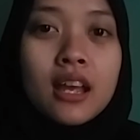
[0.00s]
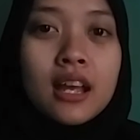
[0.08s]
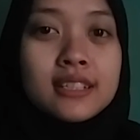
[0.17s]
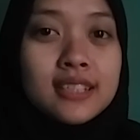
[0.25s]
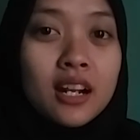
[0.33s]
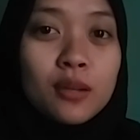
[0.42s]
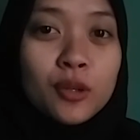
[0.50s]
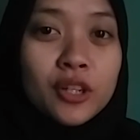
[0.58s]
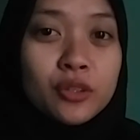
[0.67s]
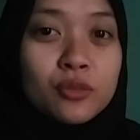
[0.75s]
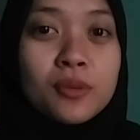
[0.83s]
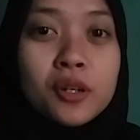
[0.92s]

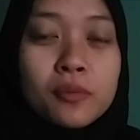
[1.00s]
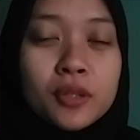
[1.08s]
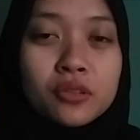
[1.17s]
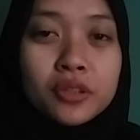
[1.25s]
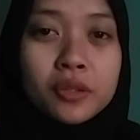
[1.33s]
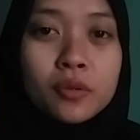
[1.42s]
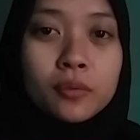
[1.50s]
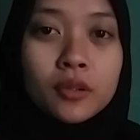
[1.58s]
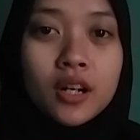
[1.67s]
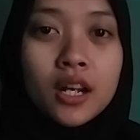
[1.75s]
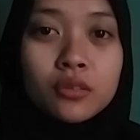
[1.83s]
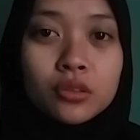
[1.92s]
Assalamualaikum warahmatullahi
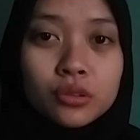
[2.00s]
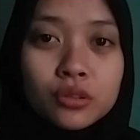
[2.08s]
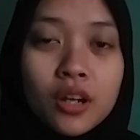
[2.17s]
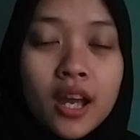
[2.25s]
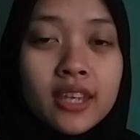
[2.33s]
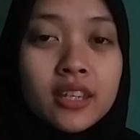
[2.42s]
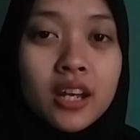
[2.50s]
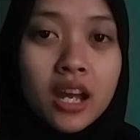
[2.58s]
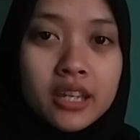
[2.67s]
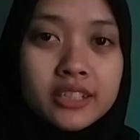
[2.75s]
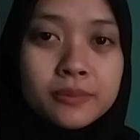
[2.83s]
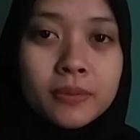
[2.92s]
wabarakatuh. Hi
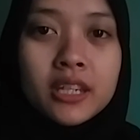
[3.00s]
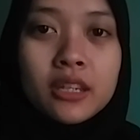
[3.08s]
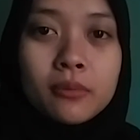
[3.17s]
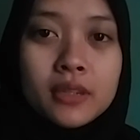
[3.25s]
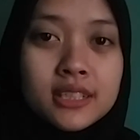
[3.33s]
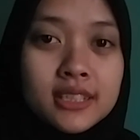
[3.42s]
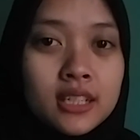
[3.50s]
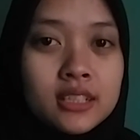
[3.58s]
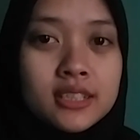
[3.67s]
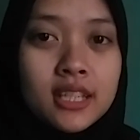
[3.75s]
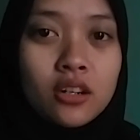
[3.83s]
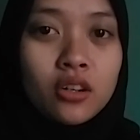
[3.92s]
guys, my name is
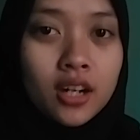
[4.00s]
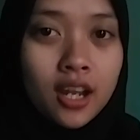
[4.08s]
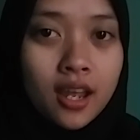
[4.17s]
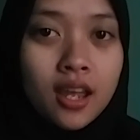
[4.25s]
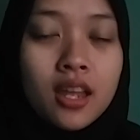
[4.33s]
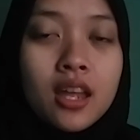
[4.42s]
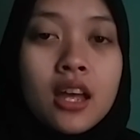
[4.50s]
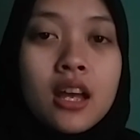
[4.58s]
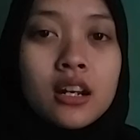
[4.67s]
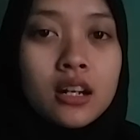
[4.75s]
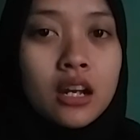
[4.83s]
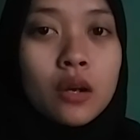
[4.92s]
Cenora.
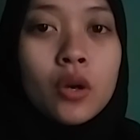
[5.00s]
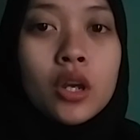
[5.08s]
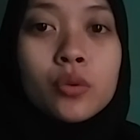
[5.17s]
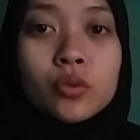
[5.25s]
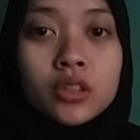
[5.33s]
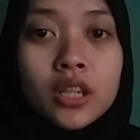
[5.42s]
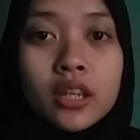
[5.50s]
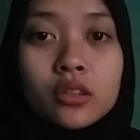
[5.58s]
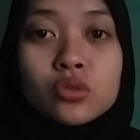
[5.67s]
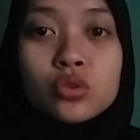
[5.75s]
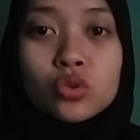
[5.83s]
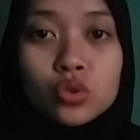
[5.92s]
Now I would like
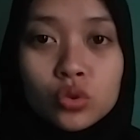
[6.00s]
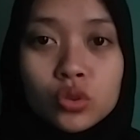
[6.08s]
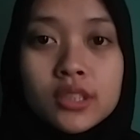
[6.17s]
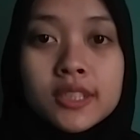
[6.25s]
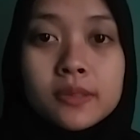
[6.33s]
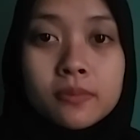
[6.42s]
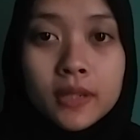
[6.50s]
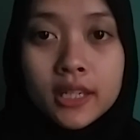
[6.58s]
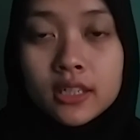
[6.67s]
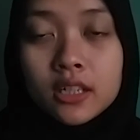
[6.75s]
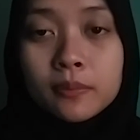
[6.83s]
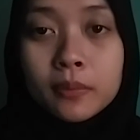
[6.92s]
to
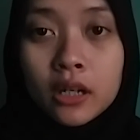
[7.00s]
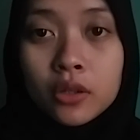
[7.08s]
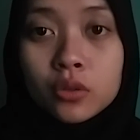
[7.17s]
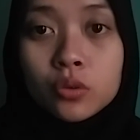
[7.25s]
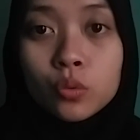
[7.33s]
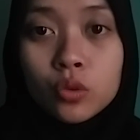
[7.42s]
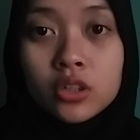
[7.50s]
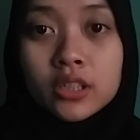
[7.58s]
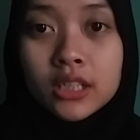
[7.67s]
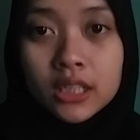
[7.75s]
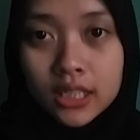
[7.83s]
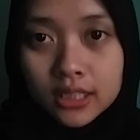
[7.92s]
explain about word
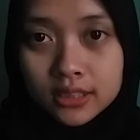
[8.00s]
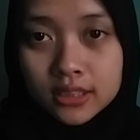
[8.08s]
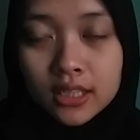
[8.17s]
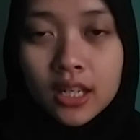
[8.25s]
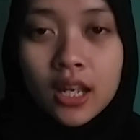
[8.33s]
class.